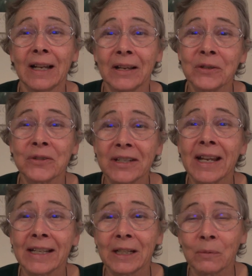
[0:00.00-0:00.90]

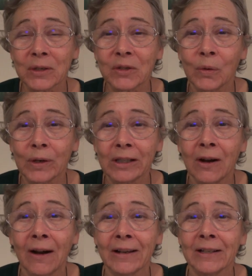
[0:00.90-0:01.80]
understanding what's going
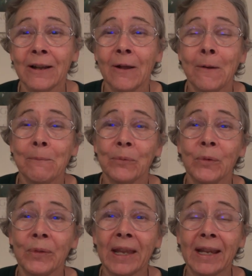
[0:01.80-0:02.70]
on
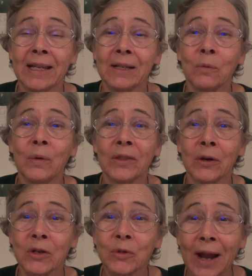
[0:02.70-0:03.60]
when they when
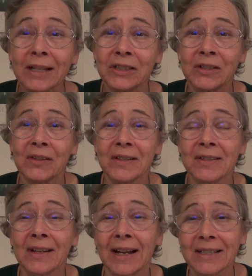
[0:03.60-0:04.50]
they're attracted to
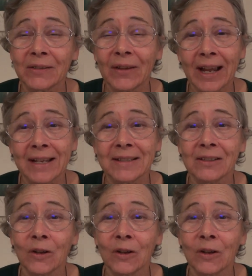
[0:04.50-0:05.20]
these kinds of ads, and